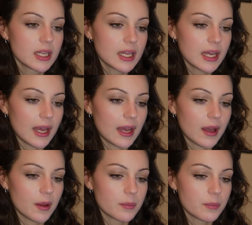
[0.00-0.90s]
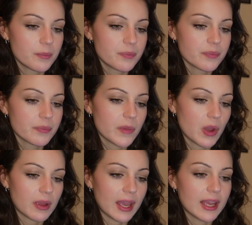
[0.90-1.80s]

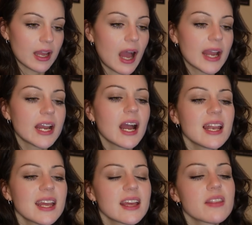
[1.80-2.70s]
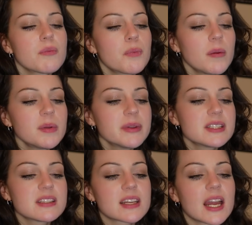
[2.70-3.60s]
Okay, I like, the problem
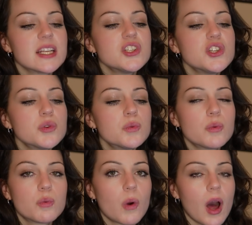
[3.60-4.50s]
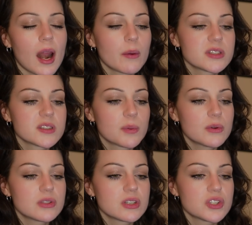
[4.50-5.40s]
is like I knew what I was
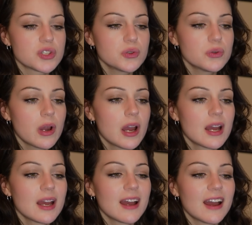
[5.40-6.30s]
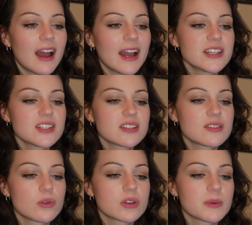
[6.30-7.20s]
supposed to do. I just
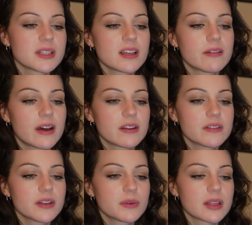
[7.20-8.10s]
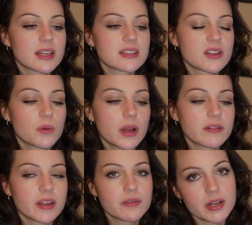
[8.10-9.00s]
talked myself out of it with things that weren't
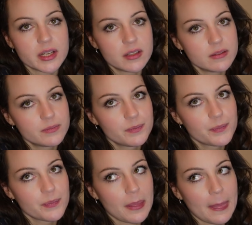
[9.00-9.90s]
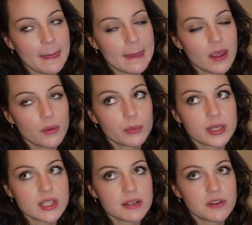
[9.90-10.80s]
like real,
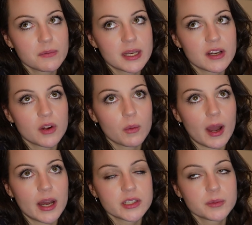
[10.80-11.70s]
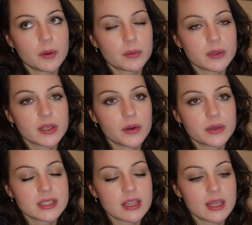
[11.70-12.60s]
which if you've been here a while you probably know
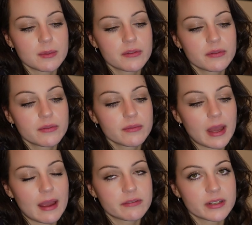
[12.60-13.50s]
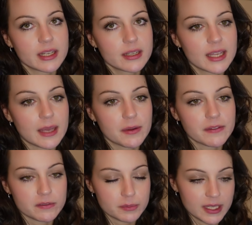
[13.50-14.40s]
is the theme of every game I've
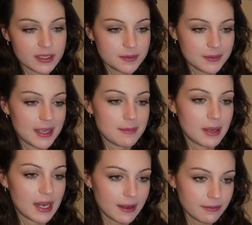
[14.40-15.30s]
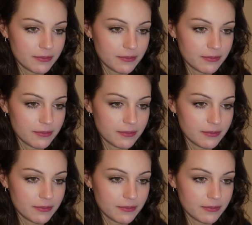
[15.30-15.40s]
ever played in my life.